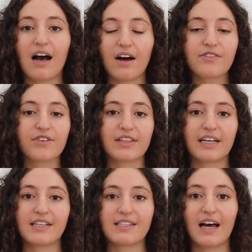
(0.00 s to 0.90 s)
out for
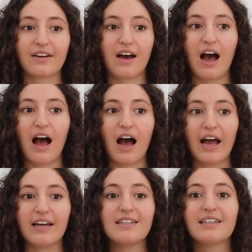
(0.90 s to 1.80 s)
things that
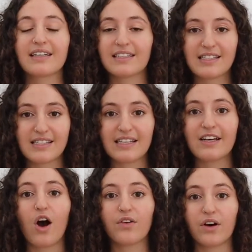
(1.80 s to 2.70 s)
I can
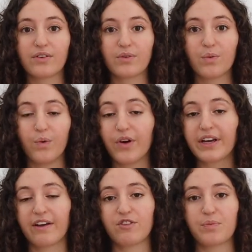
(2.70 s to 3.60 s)
see are not
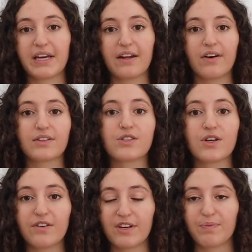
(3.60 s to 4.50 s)
working for me and not
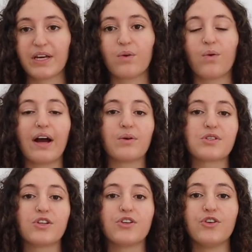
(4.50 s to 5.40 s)
serving me. Or I
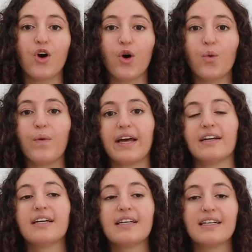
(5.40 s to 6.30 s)
also know
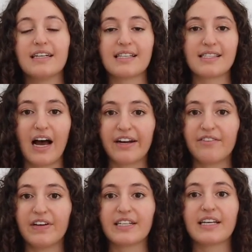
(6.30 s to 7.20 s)
when a side
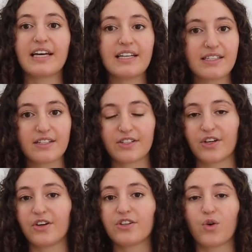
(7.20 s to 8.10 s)
effect isn't
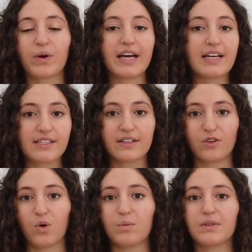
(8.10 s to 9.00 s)
good or isn't
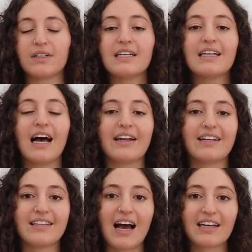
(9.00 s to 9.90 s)
normal. And
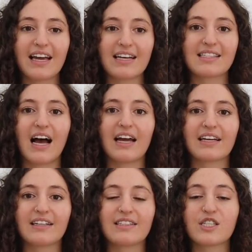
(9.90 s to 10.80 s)
in that case, I
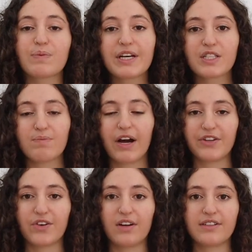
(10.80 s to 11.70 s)
can speak to my
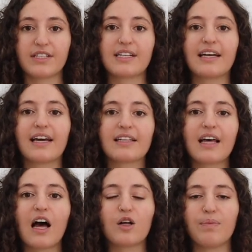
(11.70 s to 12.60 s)
neurologist and get
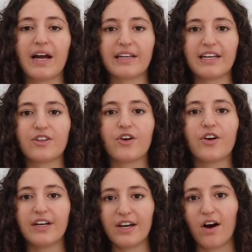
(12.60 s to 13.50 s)
the help I need
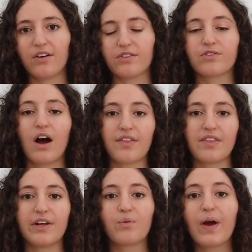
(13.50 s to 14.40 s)
early on, rather
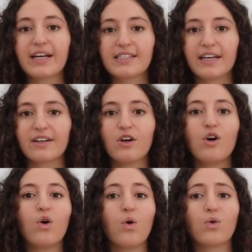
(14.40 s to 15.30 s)
than waiting,
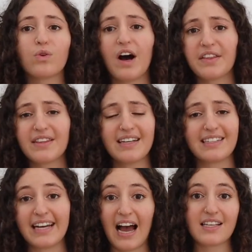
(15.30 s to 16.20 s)
or rather
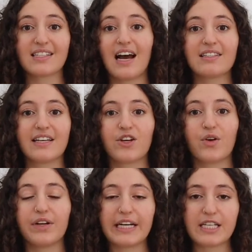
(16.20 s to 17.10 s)
than gaslighting
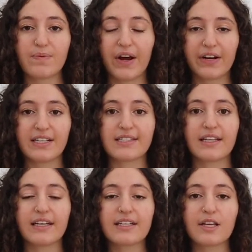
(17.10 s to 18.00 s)
your own experience. I
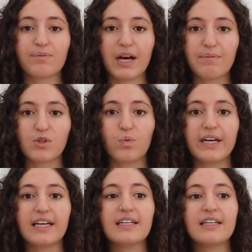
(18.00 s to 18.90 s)
think sometimes
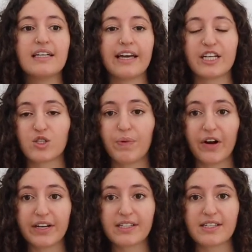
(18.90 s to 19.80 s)
we
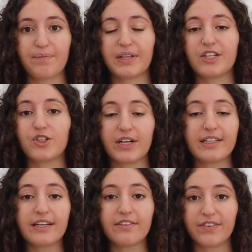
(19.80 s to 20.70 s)
experience something
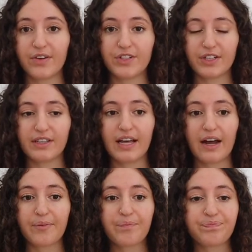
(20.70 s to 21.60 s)
during the infusion
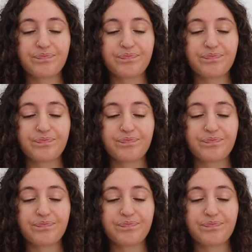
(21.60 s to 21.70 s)
that